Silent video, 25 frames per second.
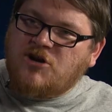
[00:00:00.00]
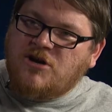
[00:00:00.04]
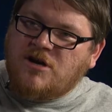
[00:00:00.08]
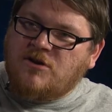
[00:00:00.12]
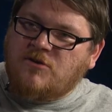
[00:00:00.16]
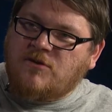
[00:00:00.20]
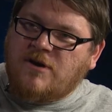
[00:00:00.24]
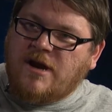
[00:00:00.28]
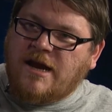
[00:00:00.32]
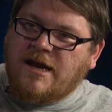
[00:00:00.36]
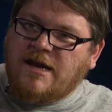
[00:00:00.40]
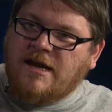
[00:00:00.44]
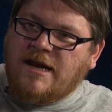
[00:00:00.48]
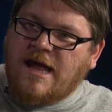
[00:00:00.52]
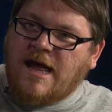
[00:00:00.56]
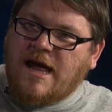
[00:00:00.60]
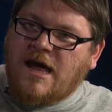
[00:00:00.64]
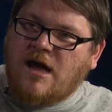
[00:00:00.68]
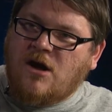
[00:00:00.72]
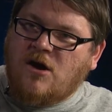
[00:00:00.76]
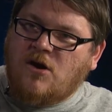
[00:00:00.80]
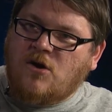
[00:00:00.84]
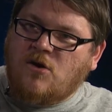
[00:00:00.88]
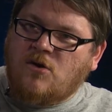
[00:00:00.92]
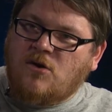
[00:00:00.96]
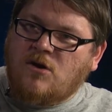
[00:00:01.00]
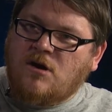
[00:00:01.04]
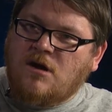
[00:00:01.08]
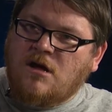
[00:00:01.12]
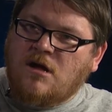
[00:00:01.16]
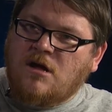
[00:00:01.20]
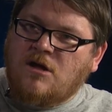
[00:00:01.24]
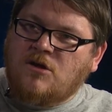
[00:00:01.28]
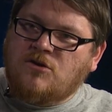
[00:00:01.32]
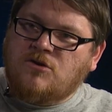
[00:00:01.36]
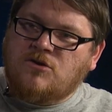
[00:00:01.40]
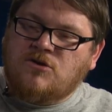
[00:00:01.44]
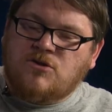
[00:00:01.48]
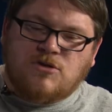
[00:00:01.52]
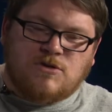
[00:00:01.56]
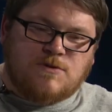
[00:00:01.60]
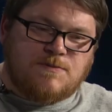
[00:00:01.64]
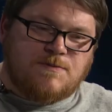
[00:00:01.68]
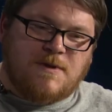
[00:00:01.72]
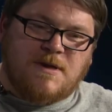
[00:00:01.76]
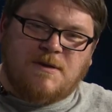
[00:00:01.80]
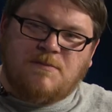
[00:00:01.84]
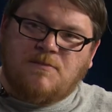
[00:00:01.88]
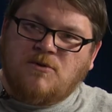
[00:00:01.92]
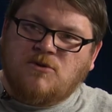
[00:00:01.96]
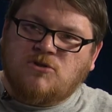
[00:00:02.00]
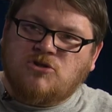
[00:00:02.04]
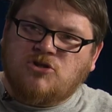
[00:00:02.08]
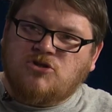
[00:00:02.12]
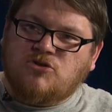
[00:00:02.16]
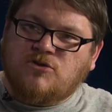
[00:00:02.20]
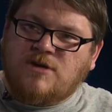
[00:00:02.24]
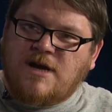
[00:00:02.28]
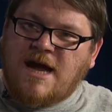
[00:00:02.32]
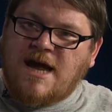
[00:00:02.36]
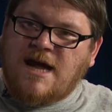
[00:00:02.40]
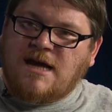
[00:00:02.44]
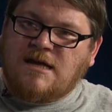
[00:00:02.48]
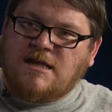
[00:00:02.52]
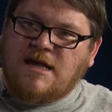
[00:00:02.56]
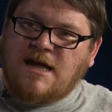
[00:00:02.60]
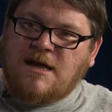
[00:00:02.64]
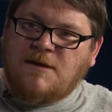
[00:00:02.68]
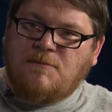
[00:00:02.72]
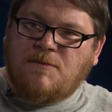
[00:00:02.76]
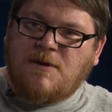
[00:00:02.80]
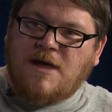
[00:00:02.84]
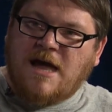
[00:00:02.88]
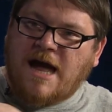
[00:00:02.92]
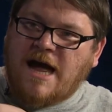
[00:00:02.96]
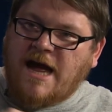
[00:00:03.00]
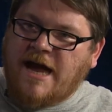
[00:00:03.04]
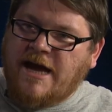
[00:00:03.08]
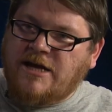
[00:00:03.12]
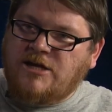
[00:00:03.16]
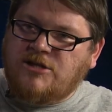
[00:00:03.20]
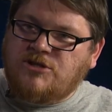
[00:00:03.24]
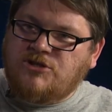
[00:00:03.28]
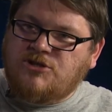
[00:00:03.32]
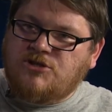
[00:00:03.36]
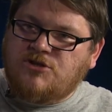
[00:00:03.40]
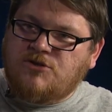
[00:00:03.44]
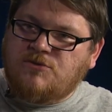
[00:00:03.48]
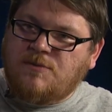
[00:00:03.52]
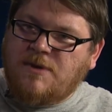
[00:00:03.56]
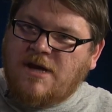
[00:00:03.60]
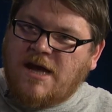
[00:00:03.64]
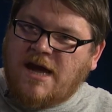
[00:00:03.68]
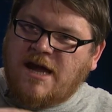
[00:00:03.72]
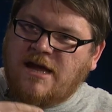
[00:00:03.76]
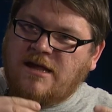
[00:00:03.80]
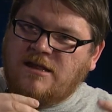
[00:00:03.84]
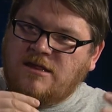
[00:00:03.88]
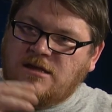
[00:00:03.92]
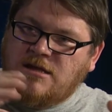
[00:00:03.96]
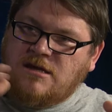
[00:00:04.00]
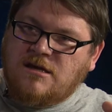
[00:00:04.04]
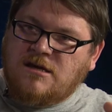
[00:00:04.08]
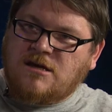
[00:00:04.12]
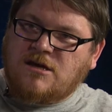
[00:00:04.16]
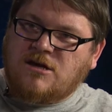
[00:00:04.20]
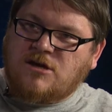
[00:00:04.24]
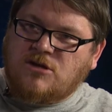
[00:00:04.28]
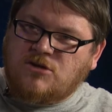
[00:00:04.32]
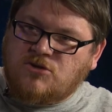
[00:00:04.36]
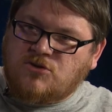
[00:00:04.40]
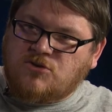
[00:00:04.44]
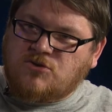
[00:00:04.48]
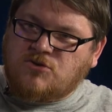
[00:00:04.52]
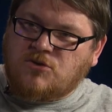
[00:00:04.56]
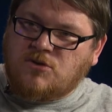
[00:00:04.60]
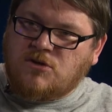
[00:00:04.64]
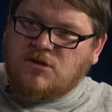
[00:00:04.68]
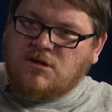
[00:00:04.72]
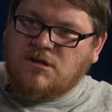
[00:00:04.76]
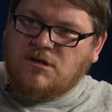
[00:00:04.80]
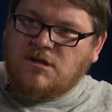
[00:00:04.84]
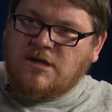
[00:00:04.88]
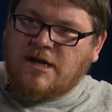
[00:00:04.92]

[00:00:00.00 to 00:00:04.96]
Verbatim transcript: in right now, do people track like behind you, behind the control